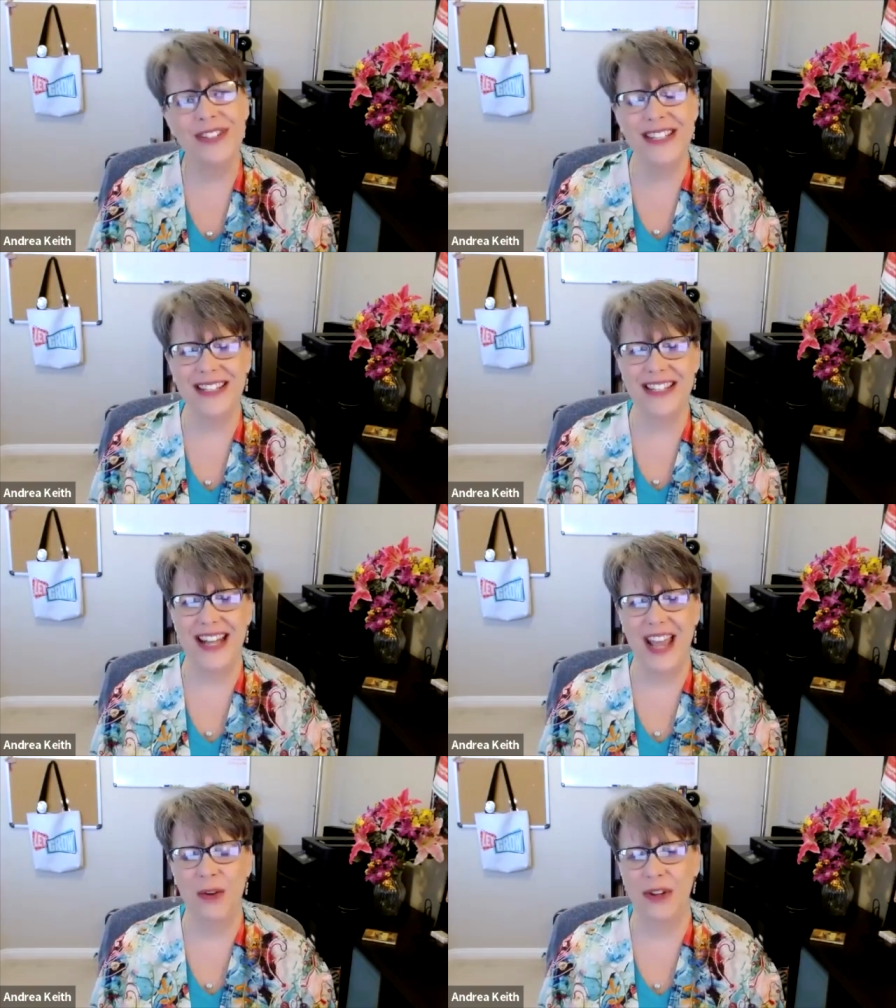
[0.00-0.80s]
see
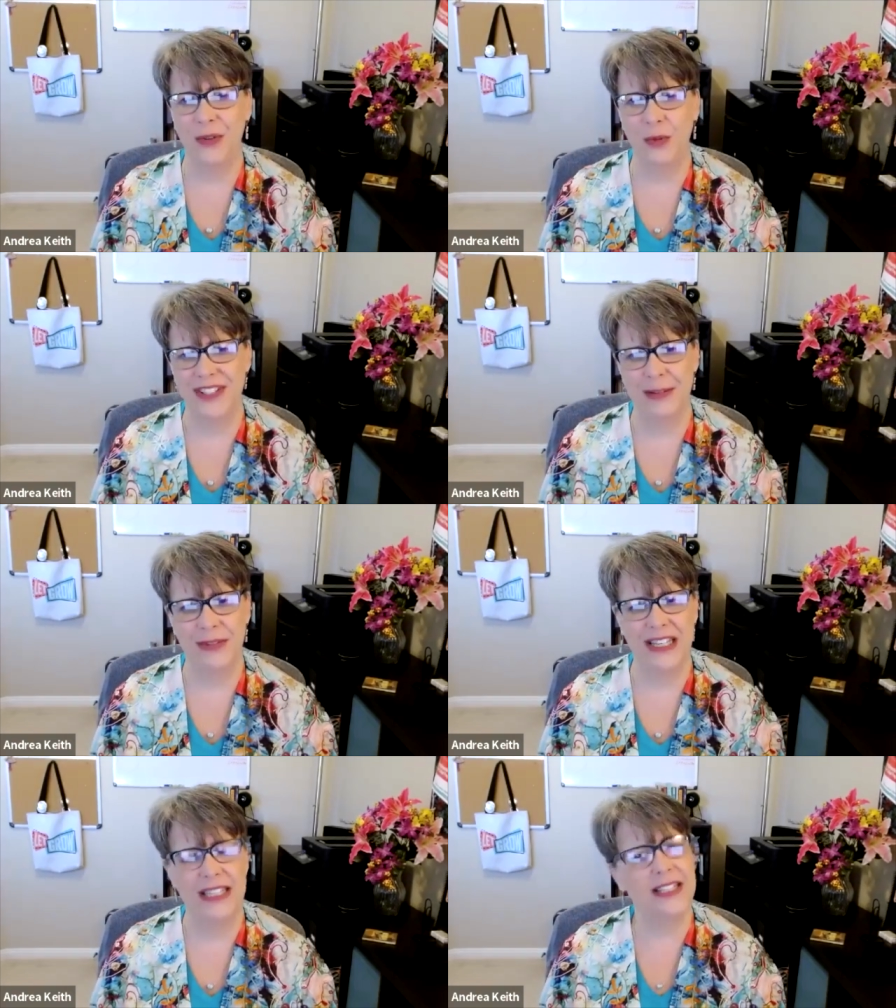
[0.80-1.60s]
today with some of
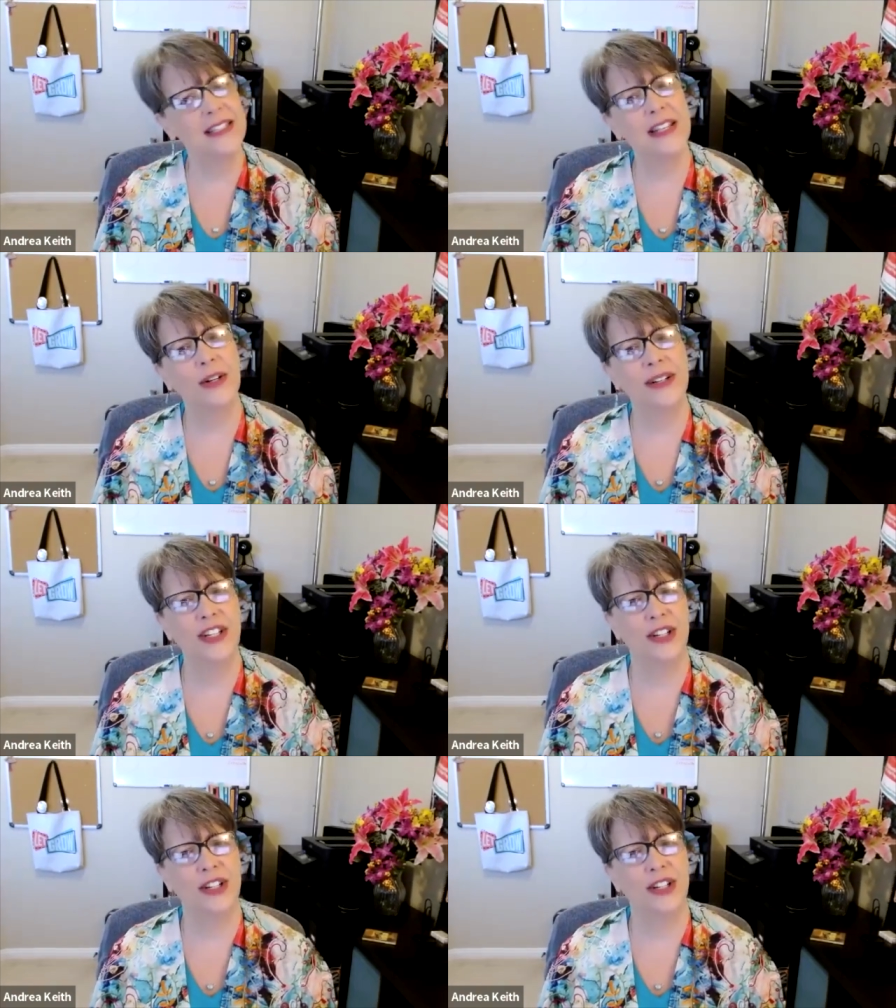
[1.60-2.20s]
the kids that are in